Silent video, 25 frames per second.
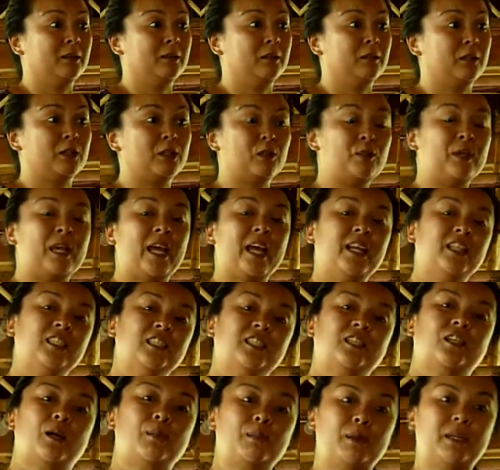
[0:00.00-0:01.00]
Because we can't
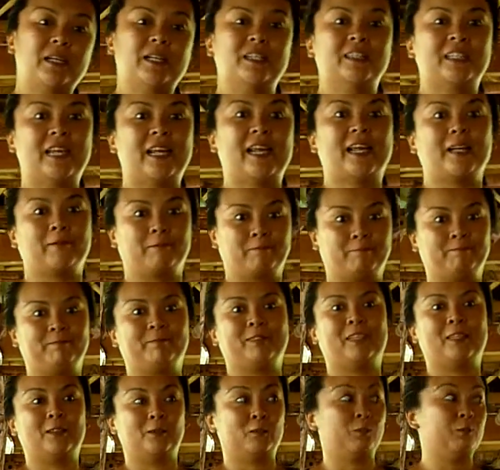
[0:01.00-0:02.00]
just come in and say,
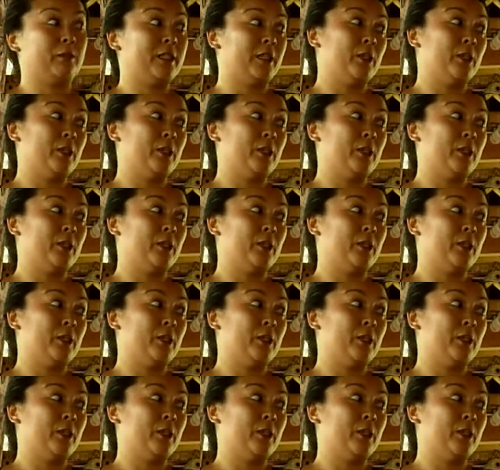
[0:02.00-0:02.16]
we